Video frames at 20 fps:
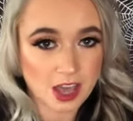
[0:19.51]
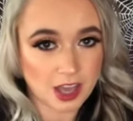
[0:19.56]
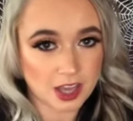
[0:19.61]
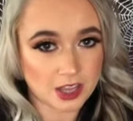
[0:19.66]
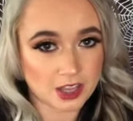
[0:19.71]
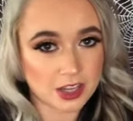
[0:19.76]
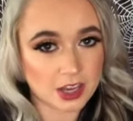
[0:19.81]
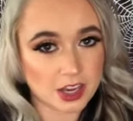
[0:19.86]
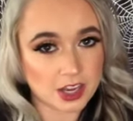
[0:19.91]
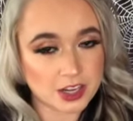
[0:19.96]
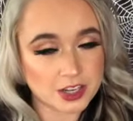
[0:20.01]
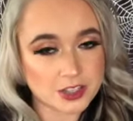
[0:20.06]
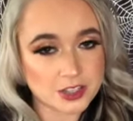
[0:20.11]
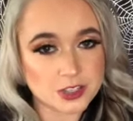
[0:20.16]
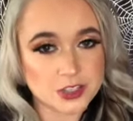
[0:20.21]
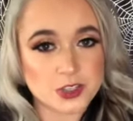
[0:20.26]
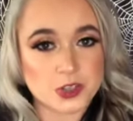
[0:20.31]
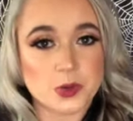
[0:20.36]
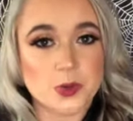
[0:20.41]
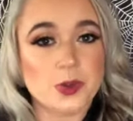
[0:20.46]
a
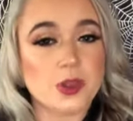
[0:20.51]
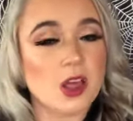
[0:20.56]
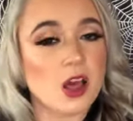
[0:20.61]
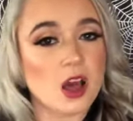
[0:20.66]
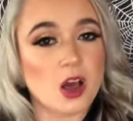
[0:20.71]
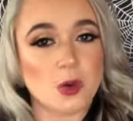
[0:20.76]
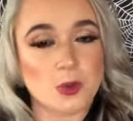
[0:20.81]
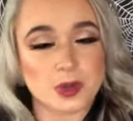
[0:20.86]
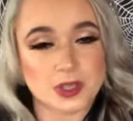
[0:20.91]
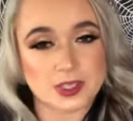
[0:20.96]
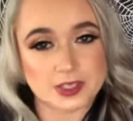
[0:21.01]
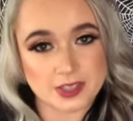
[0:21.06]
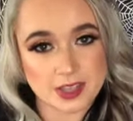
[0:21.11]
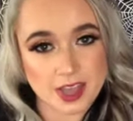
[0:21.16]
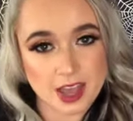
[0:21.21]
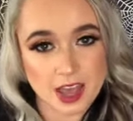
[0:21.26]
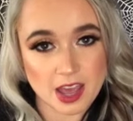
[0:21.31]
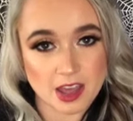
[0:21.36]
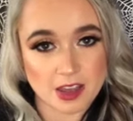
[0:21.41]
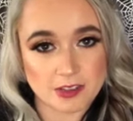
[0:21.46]
goddess who will always
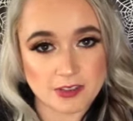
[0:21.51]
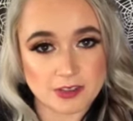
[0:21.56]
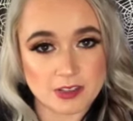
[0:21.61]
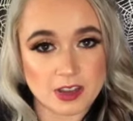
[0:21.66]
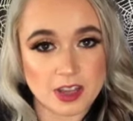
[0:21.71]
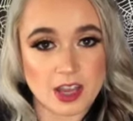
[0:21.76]
have